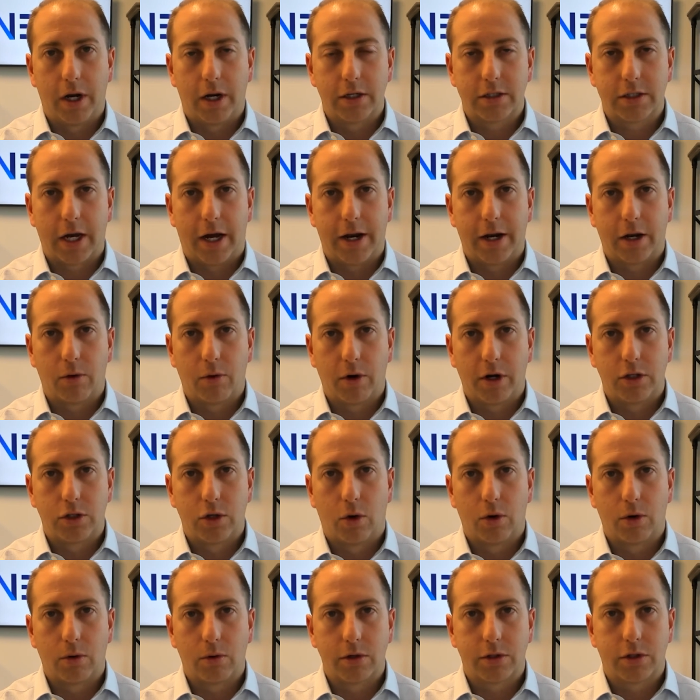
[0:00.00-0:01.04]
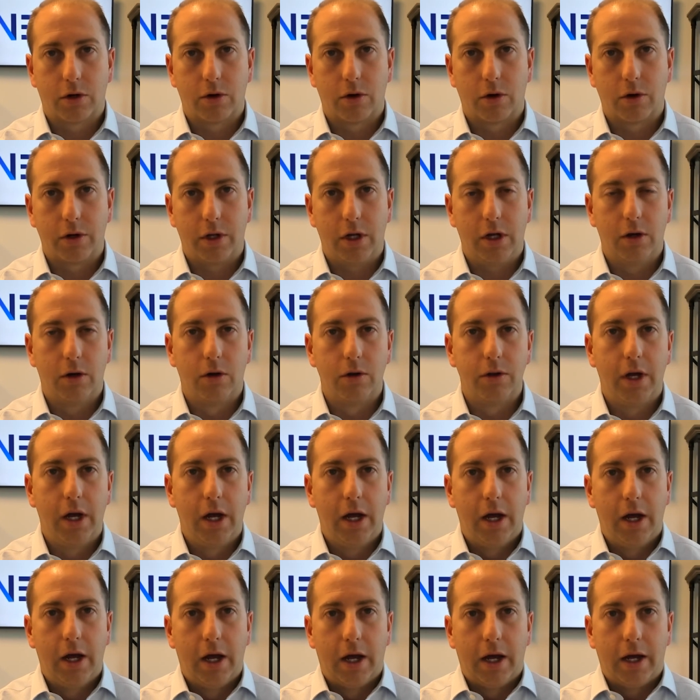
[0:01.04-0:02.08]
It's got a great total return or yield.
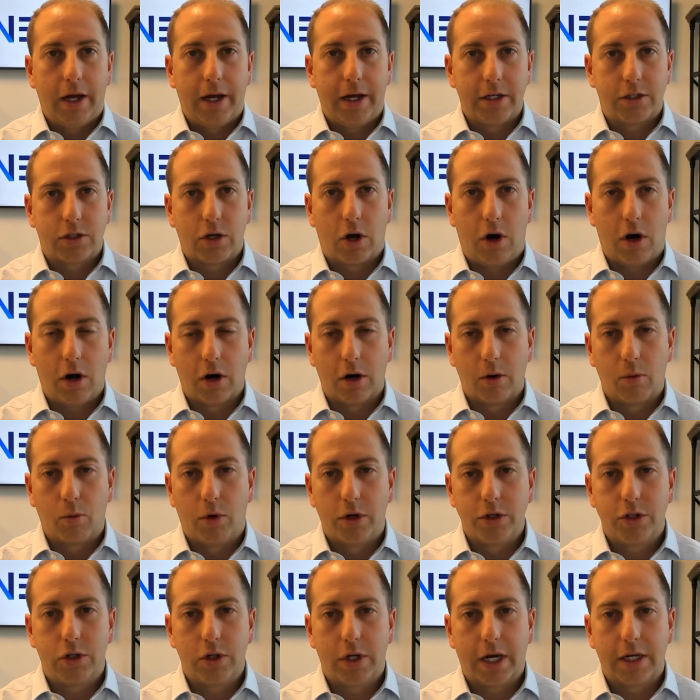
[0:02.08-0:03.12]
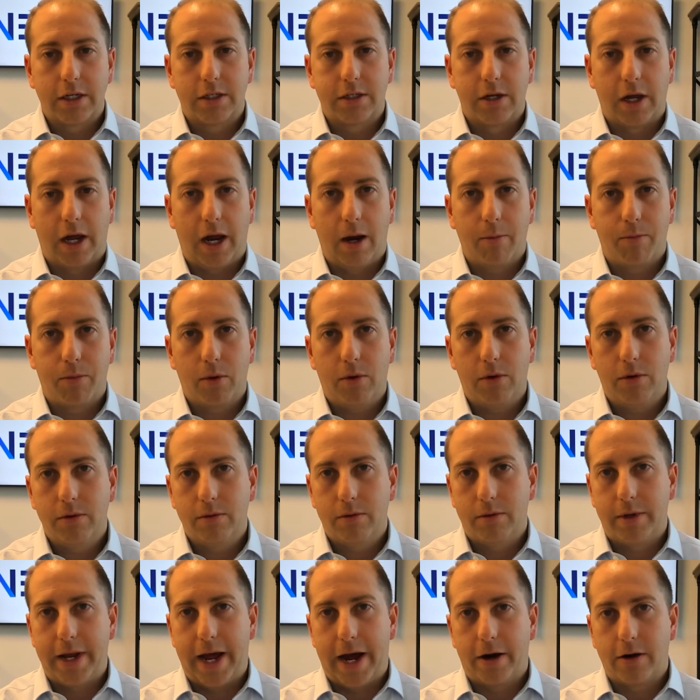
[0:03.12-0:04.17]
It's hard. Once you get to
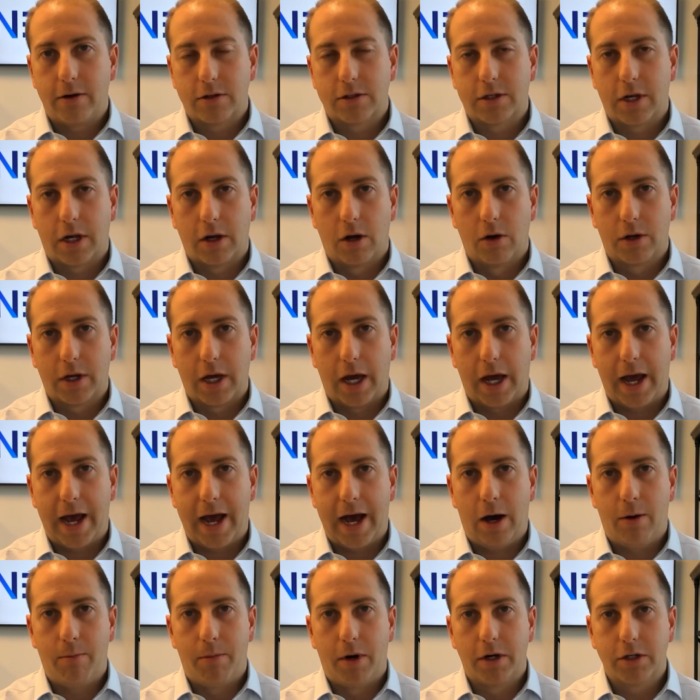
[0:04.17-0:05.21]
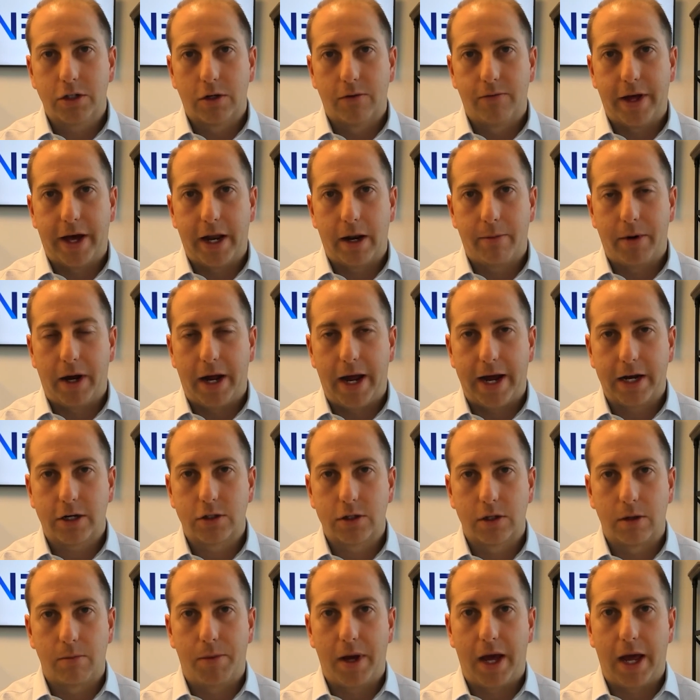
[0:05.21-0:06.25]
April, now you're saying, okay, how much of that am I
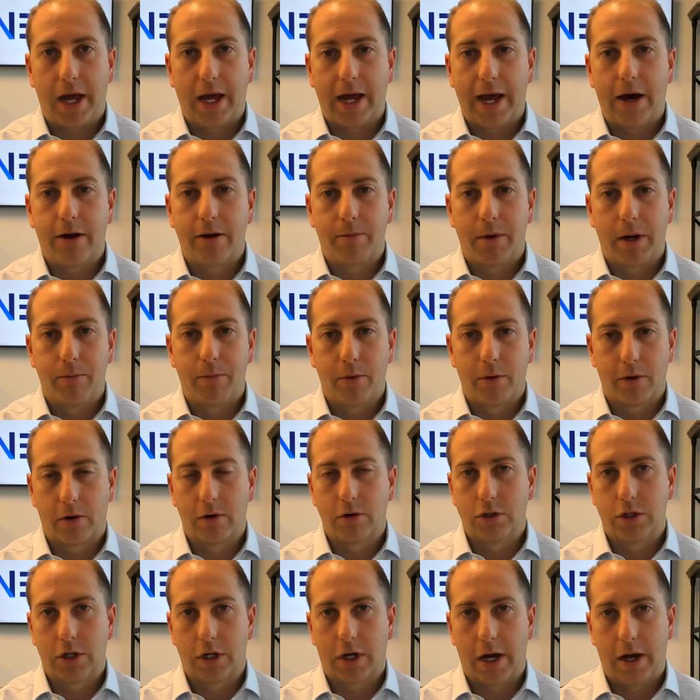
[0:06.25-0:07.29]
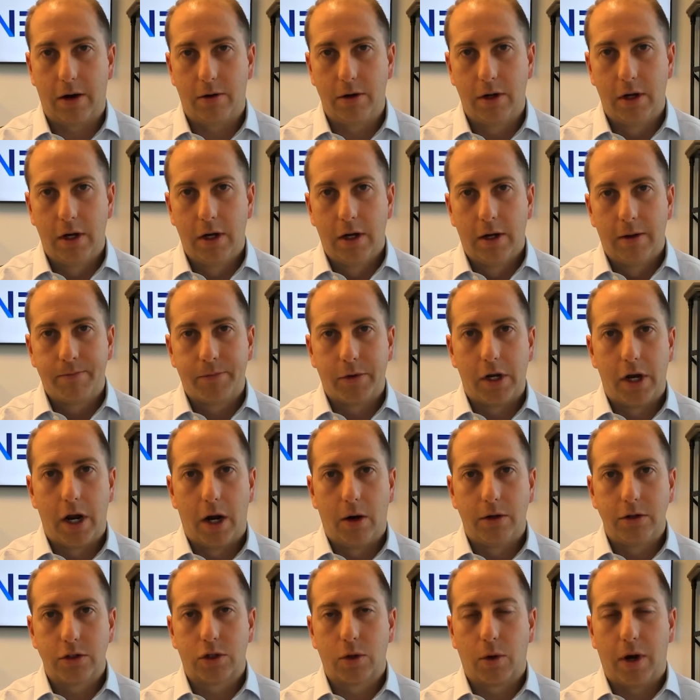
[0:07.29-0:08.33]
actually paying out in my brokerage account?
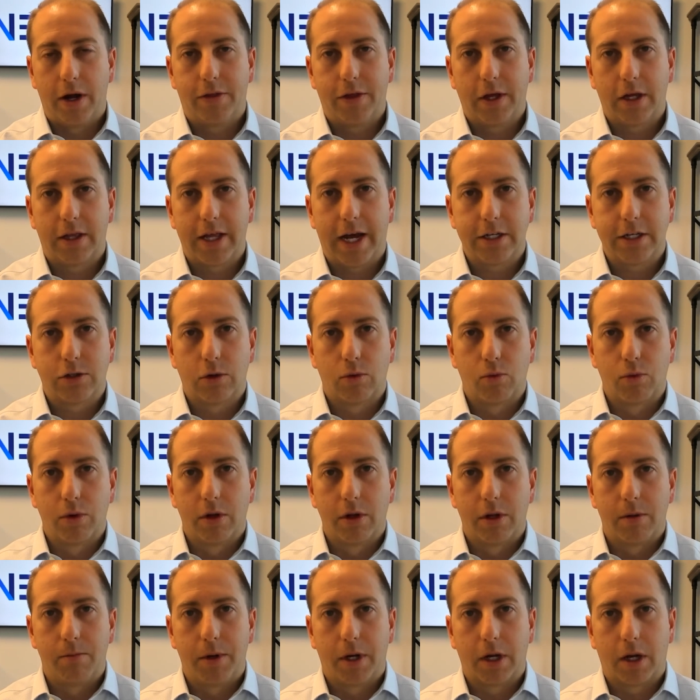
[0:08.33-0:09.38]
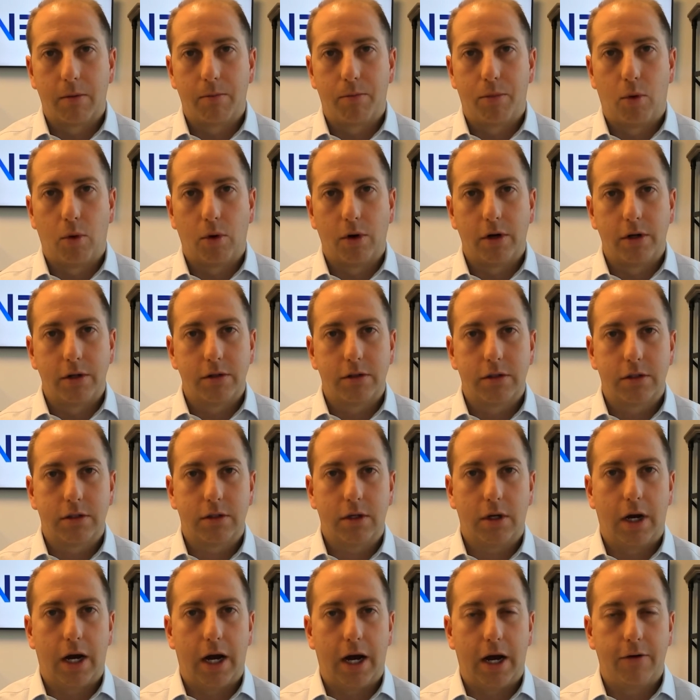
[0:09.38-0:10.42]
And so I think that's a really big
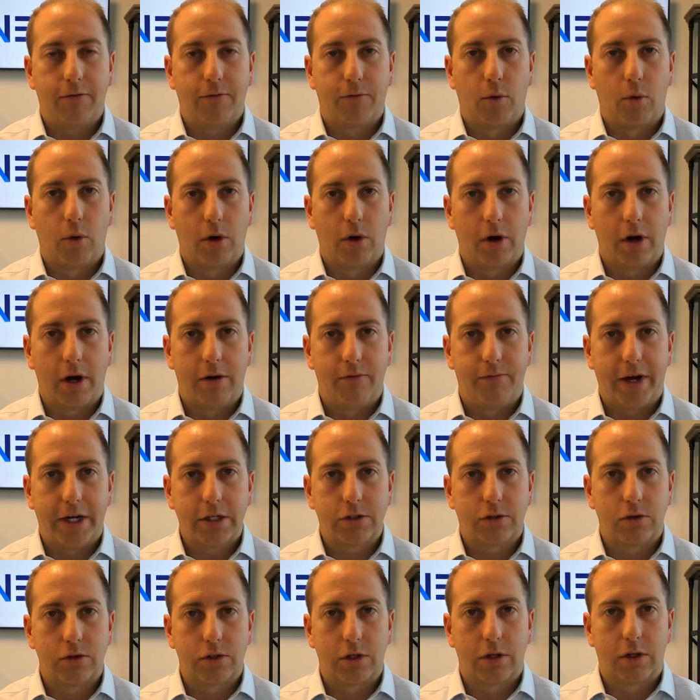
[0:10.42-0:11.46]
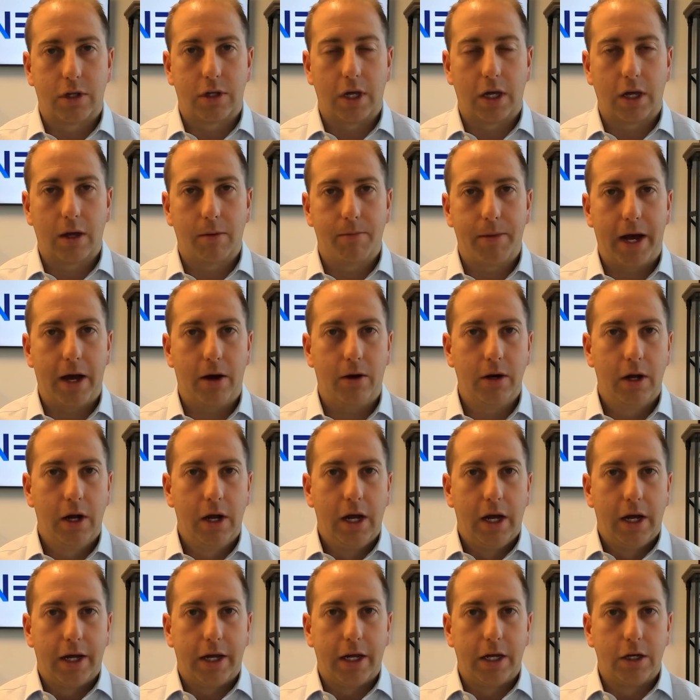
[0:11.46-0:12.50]
importance for investors to think about
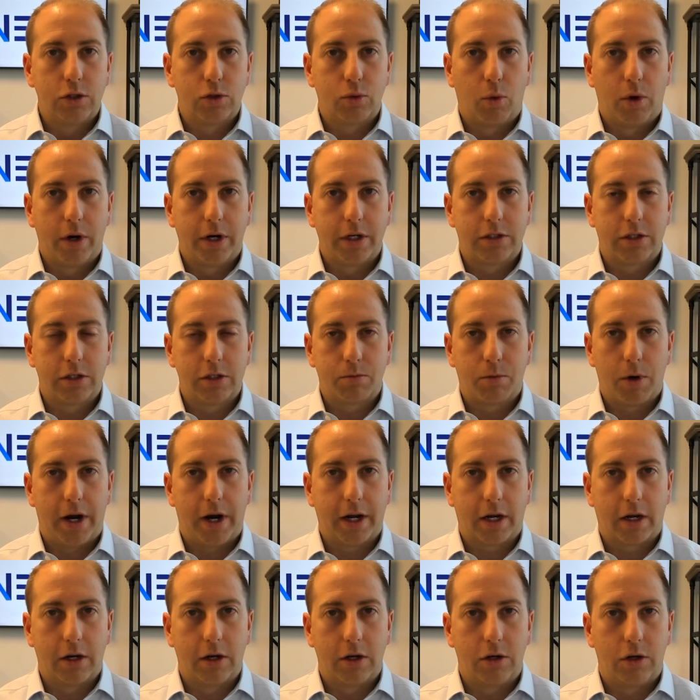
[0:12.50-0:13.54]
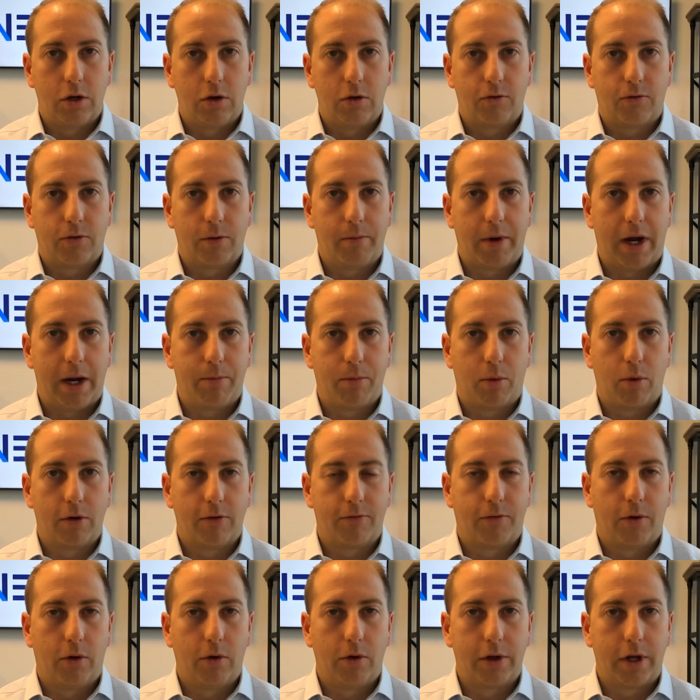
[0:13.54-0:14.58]
is what is this product going to do for my
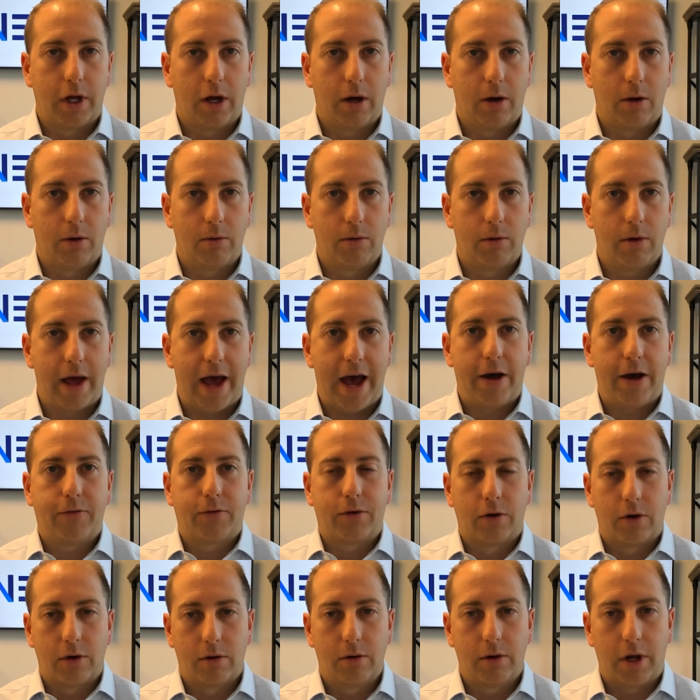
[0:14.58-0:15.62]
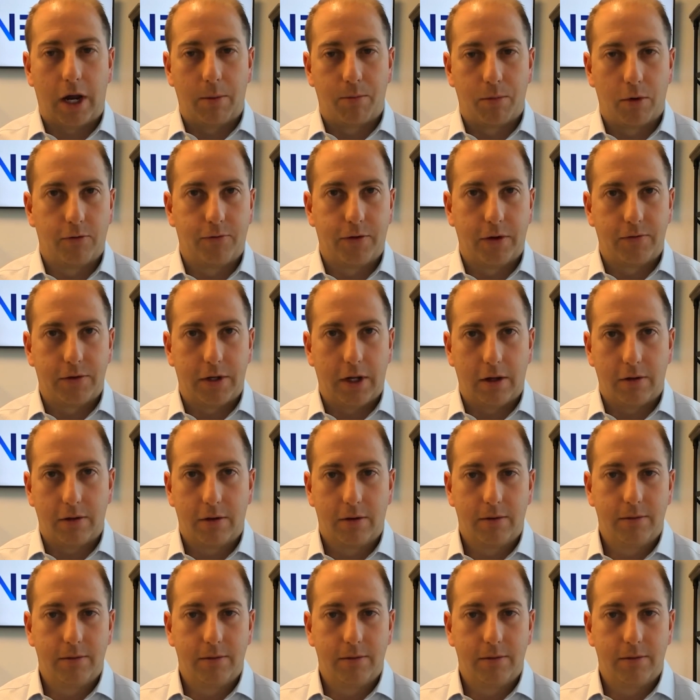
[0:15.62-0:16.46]
portfolio after April 15th?